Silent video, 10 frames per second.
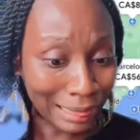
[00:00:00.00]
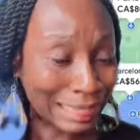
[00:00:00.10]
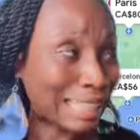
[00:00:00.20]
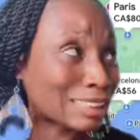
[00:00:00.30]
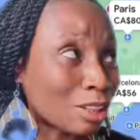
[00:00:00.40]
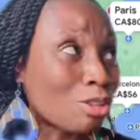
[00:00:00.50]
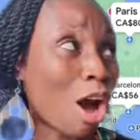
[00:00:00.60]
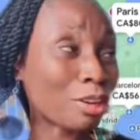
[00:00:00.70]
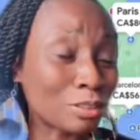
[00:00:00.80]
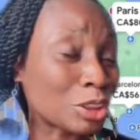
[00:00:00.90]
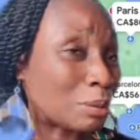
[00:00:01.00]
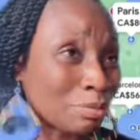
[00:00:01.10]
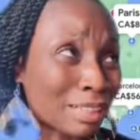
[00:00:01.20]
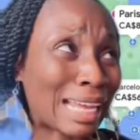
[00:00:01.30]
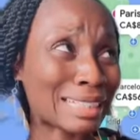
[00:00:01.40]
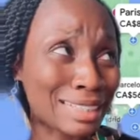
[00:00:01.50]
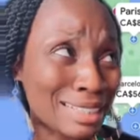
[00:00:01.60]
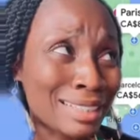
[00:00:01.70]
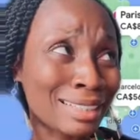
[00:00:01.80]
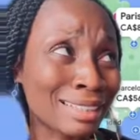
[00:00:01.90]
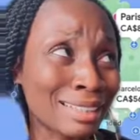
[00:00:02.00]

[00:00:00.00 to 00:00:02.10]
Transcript: that's a lot of cheap flights. You